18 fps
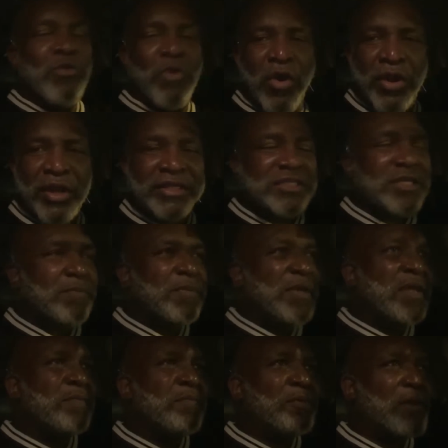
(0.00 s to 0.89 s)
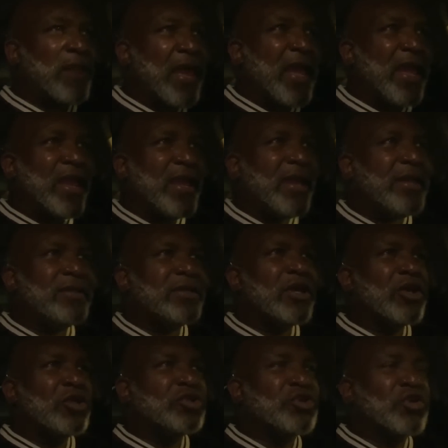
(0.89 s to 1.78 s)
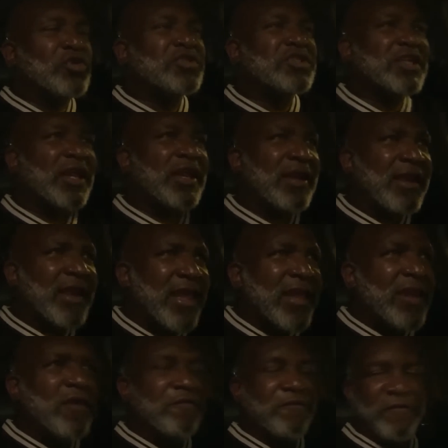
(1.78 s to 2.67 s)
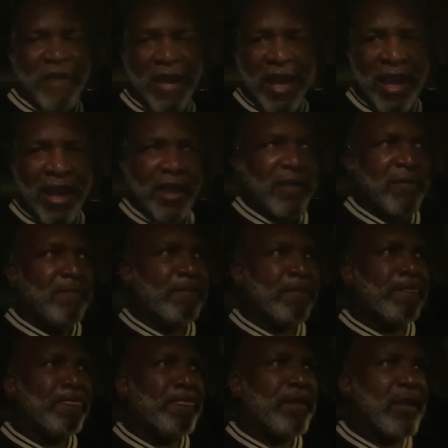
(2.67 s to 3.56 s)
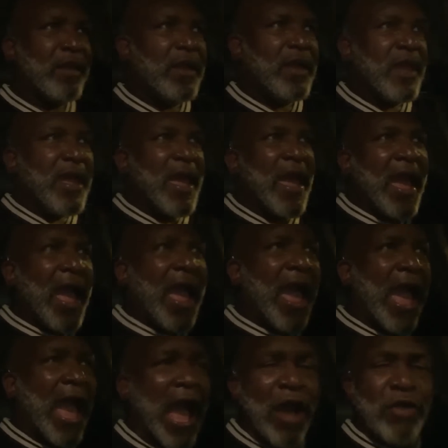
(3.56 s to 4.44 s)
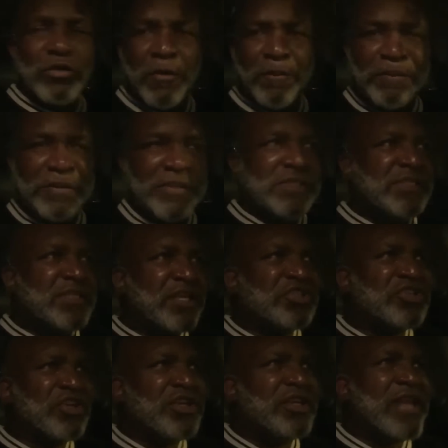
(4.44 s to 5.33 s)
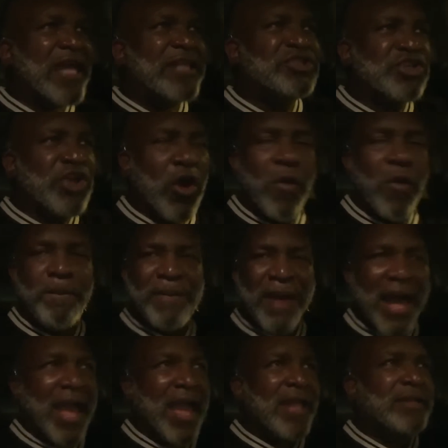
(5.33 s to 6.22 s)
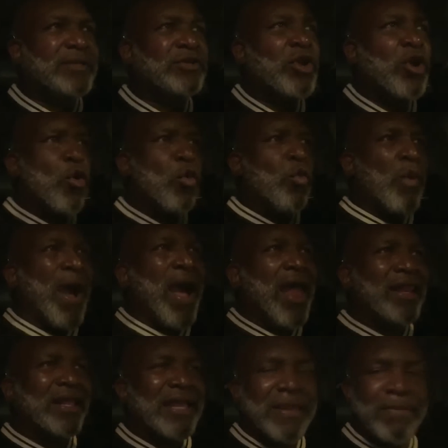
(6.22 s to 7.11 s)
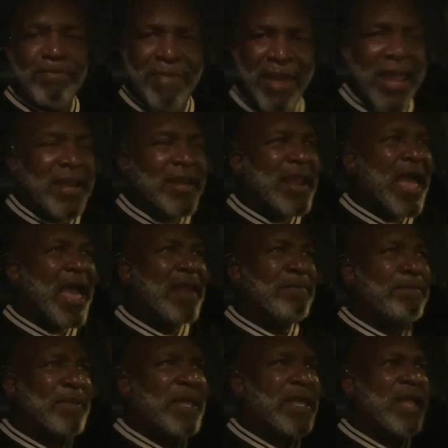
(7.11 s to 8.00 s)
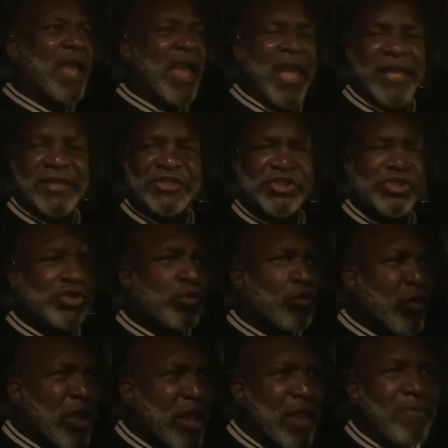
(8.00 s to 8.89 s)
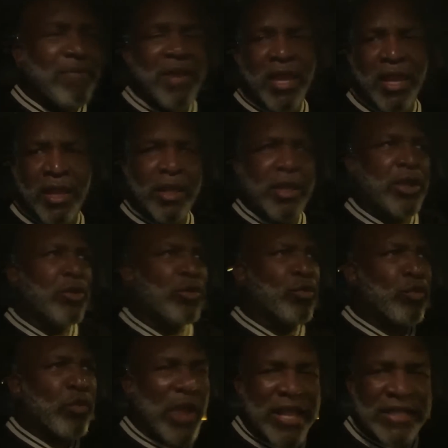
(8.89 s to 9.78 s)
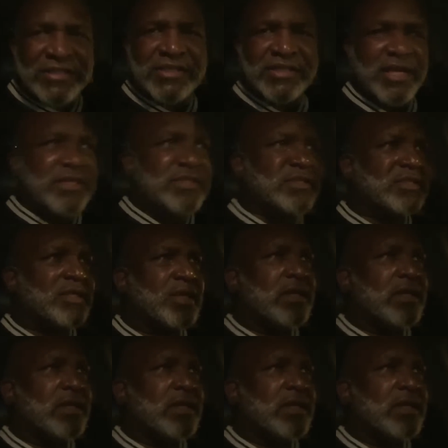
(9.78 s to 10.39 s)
want it to be played to solidify our position that Joe Biden, while he may not be a screaming racist,